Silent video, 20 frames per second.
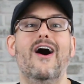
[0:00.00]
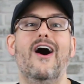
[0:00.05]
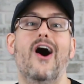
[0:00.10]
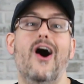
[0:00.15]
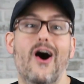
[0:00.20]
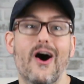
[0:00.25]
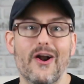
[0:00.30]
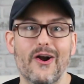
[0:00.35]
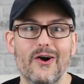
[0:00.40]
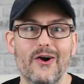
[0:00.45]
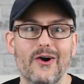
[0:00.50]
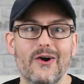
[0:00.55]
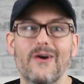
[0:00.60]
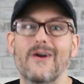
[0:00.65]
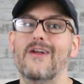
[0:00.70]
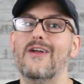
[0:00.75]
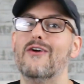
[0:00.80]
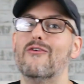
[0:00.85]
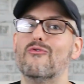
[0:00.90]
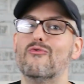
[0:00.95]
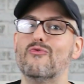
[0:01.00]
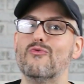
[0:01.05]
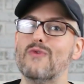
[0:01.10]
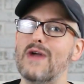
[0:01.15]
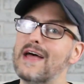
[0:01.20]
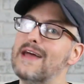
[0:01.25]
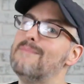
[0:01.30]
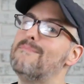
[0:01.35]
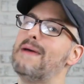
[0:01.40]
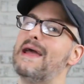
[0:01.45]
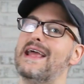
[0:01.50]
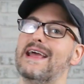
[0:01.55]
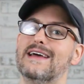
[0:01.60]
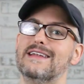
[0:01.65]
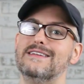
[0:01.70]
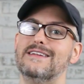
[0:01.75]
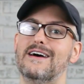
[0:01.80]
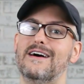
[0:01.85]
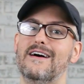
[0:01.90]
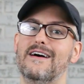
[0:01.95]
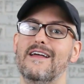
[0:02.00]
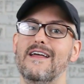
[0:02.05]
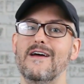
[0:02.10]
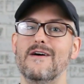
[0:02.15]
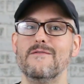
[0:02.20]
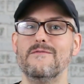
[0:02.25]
otter, red panda,